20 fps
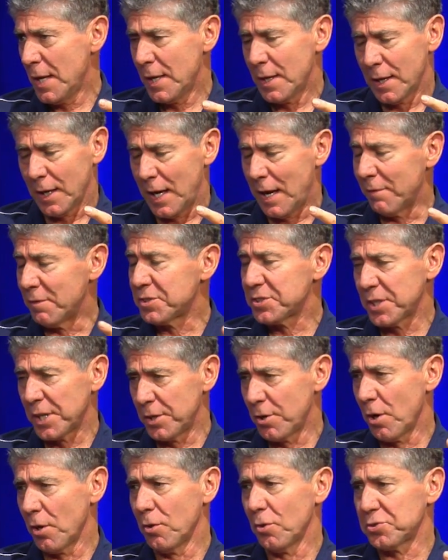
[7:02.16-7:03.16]
I haven't seen
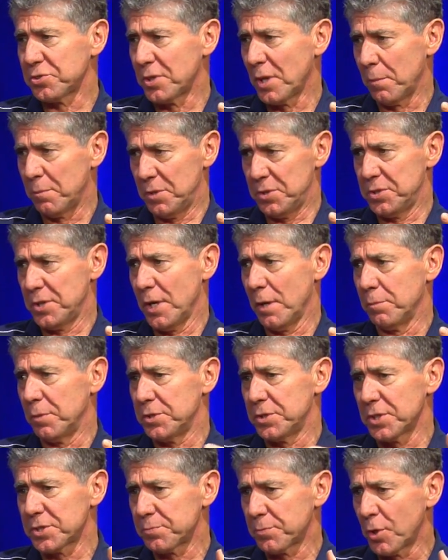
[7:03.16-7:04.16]
all those numbers yet, but
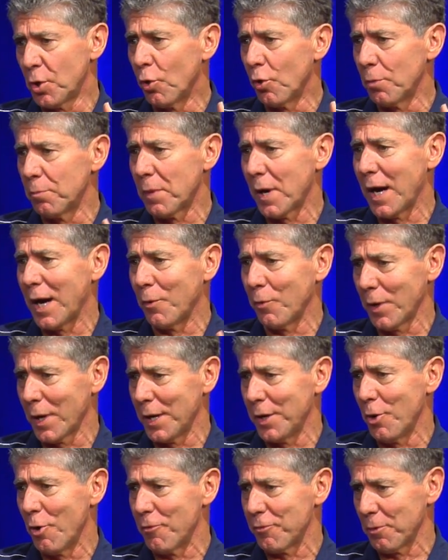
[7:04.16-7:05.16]
just going by what I
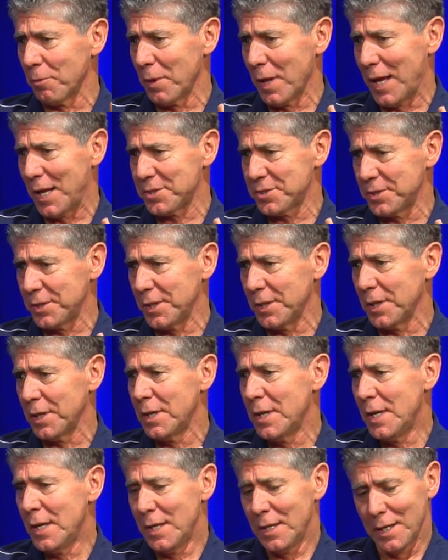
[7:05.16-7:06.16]
know from last year,
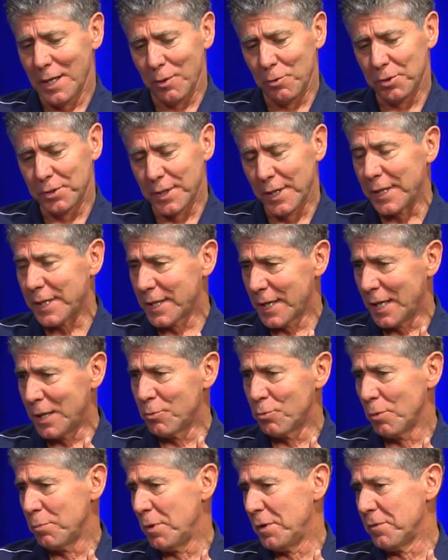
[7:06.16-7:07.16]
I would think Keene
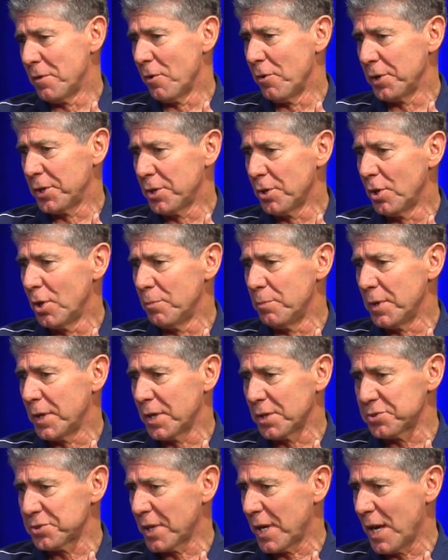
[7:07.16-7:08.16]
would be very good
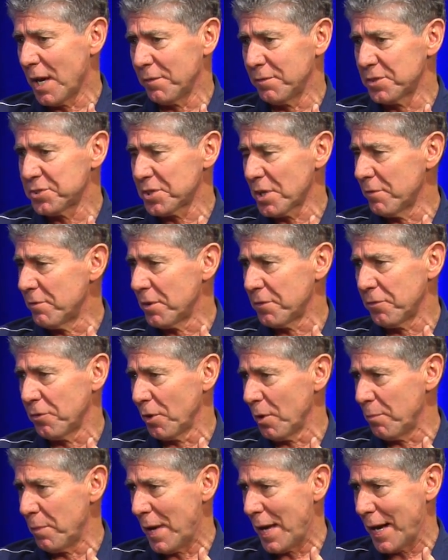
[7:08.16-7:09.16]
because they have the seven
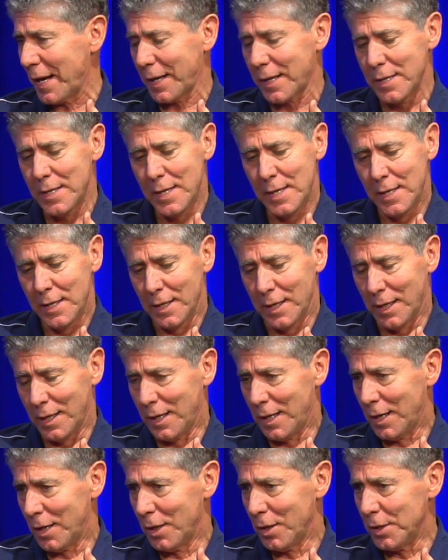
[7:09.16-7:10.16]
footer back.
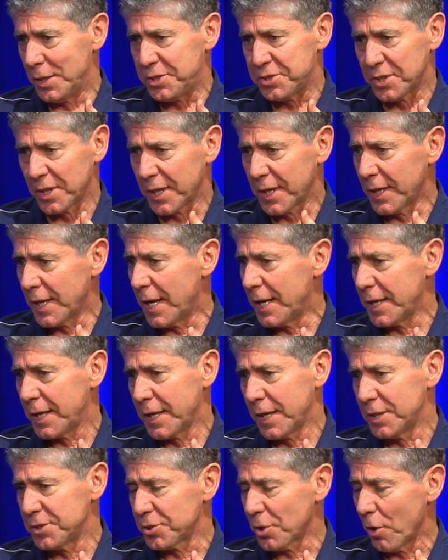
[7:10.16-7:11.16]
Uh, Eastern
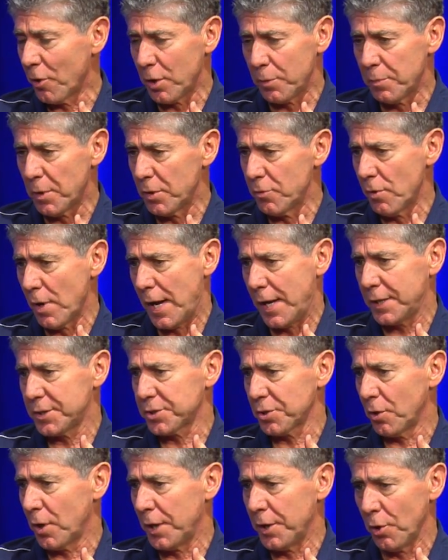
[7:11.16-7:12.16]
Connecticut's already been ranked,
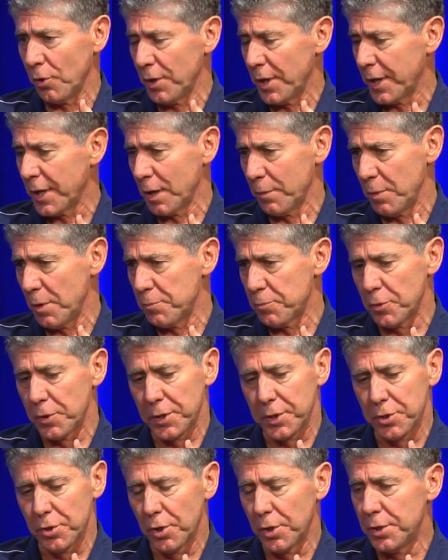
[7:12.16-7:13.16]
so I know they're going to be pretty
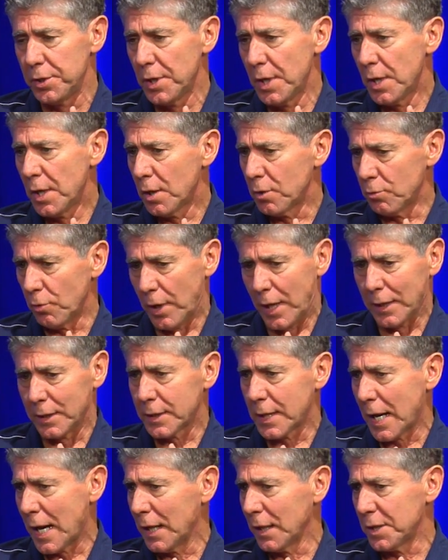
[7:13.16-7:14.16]
good. Rhode Island
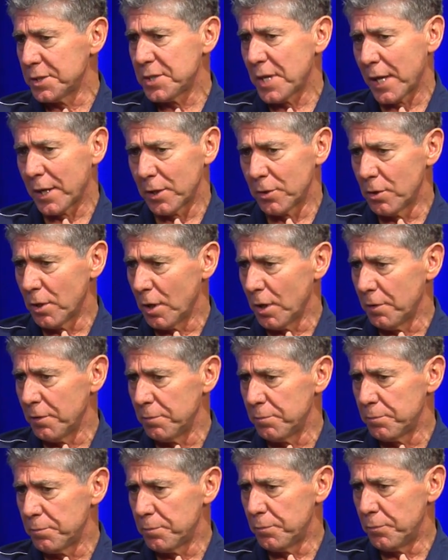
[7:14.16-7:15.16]
College had a, a
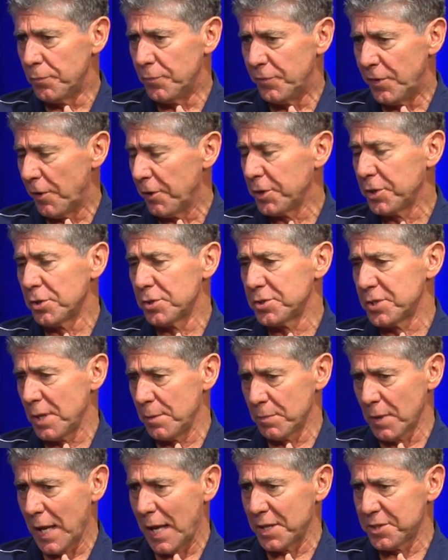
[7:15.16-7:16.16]
very good team
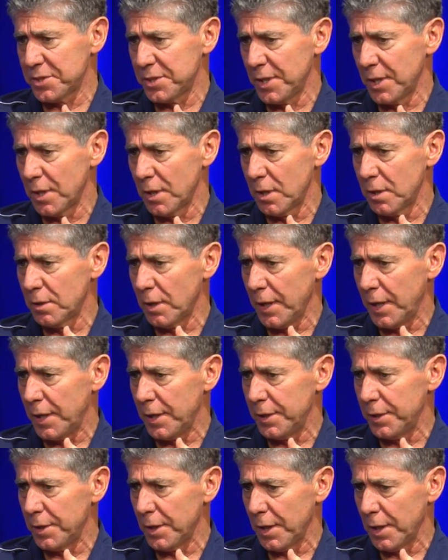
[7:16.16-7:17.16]
last year,
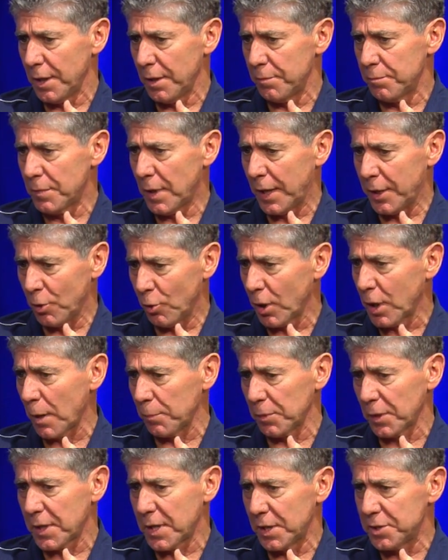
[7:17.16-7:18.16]
and uh, I know a
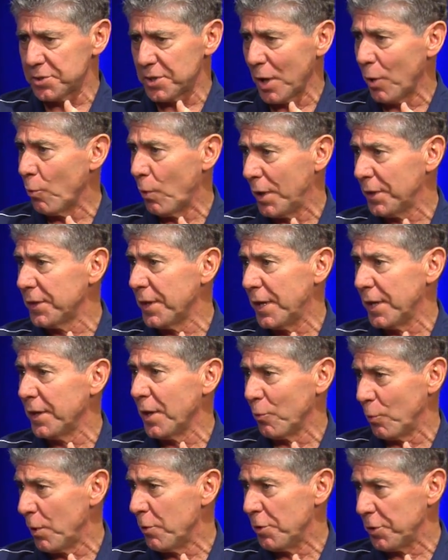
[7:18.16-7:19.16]
couple of kids that went there
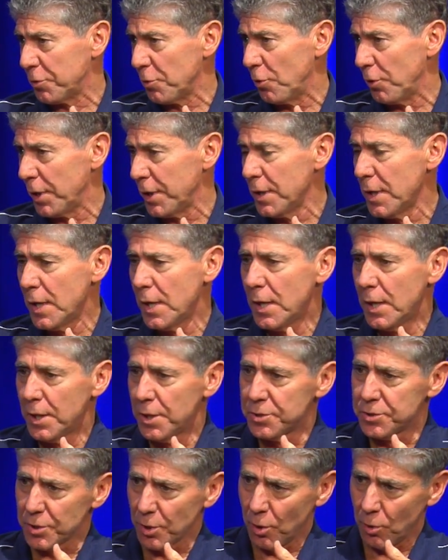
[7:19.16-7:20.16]
that we recruited,
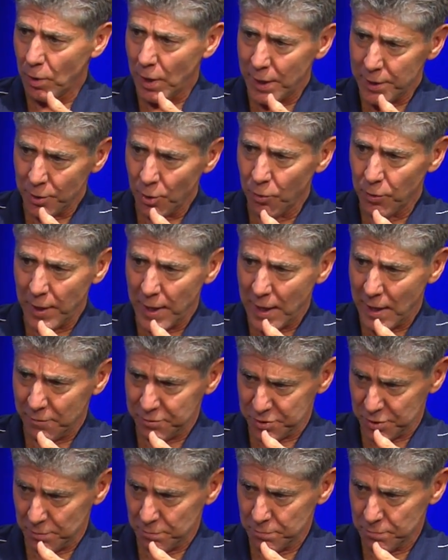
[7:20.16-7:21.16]
so I know they have
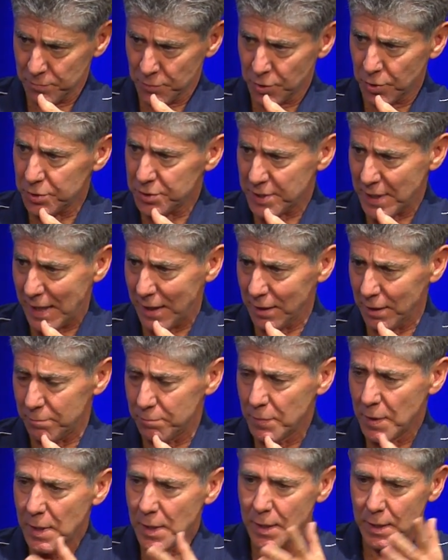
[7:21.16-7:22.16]
some good talent
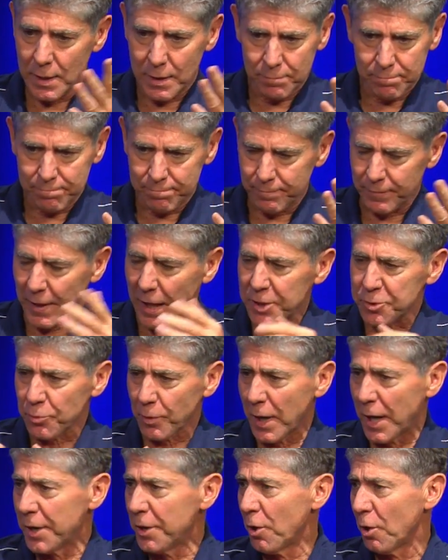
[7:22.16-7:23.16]
that's what
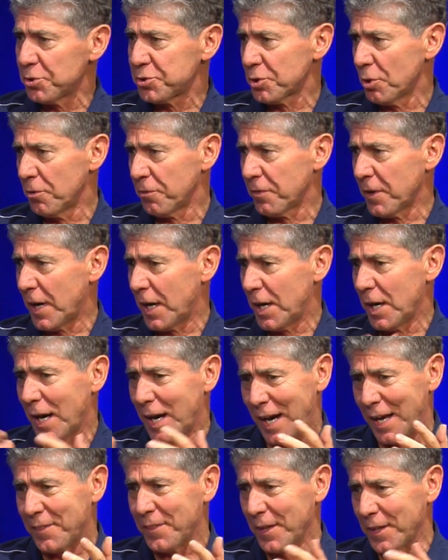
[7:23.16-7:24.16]
I know so far.
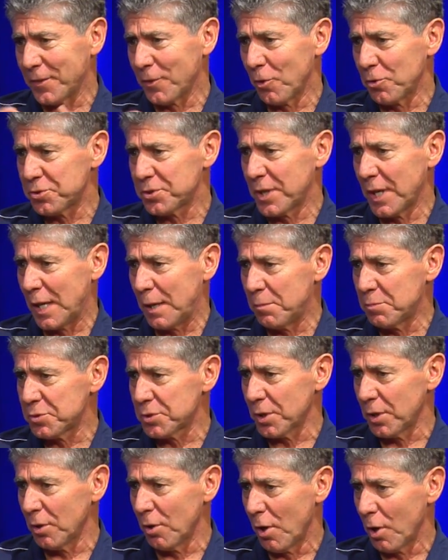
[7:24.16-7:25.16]
I think those teams,
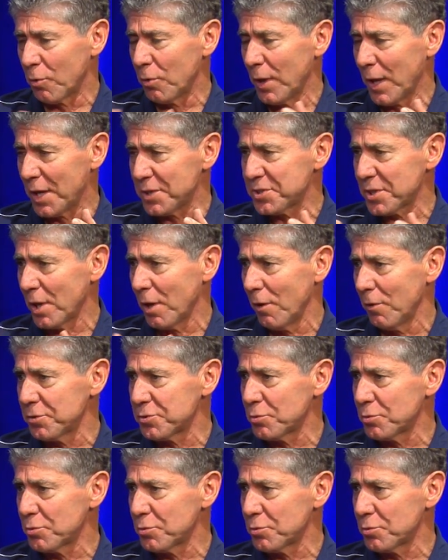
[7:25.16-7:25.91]
along with ourselves,